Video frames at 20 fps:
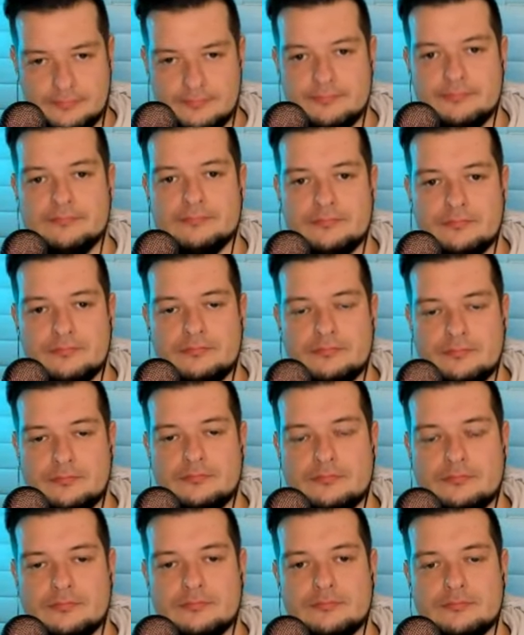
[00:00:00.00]

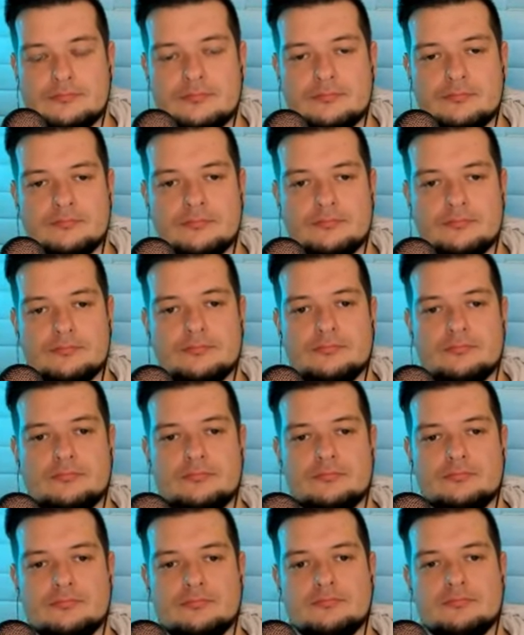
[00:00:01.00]

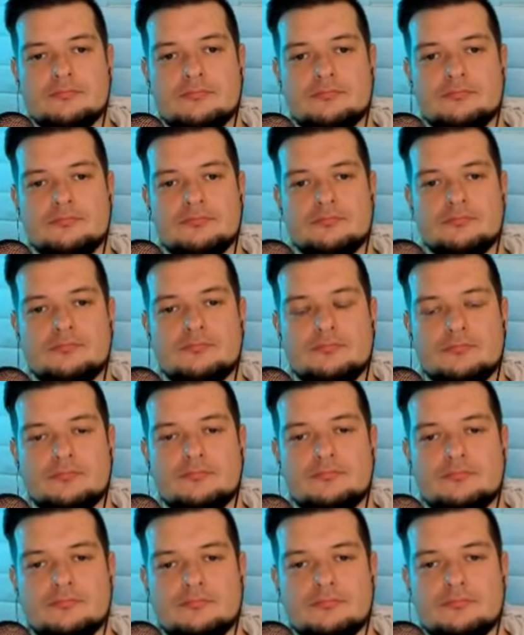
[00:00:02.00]

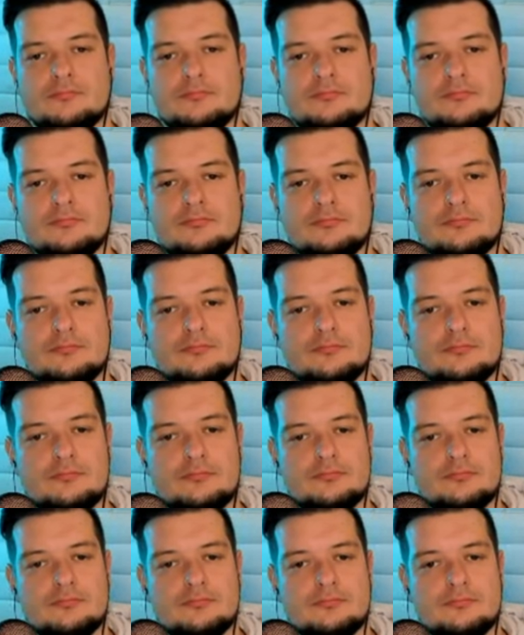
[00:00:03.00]

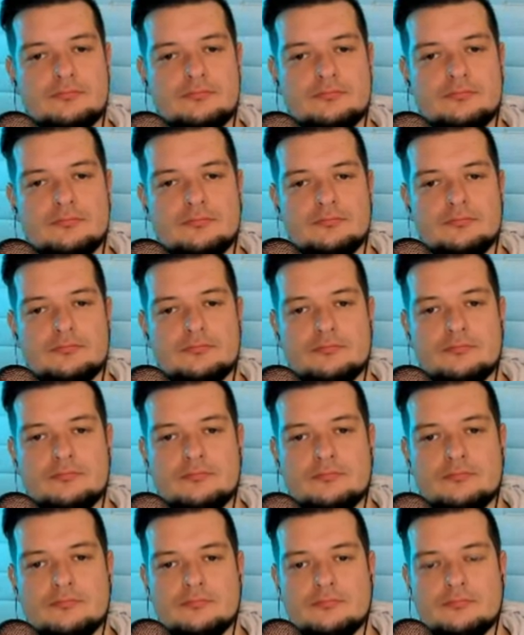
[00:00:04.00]

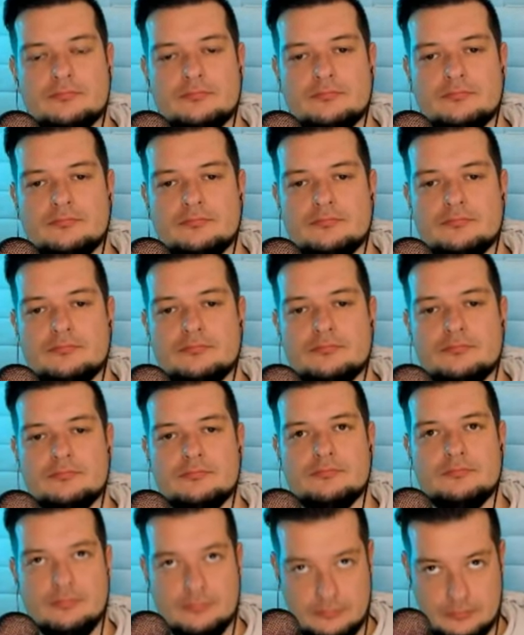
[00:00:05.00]

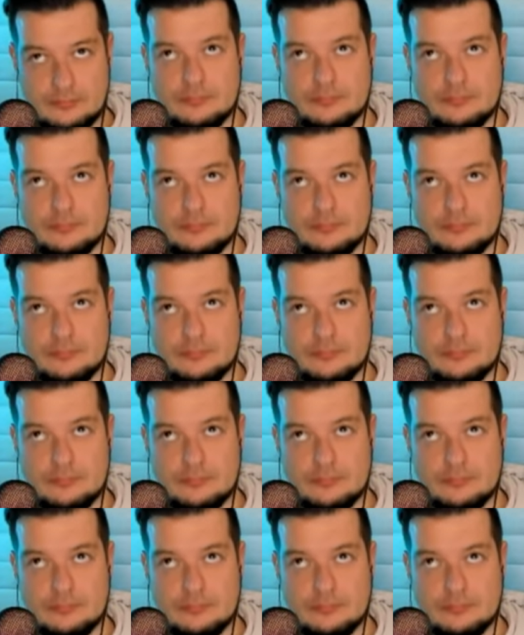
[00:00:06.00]
The person shown says nothing.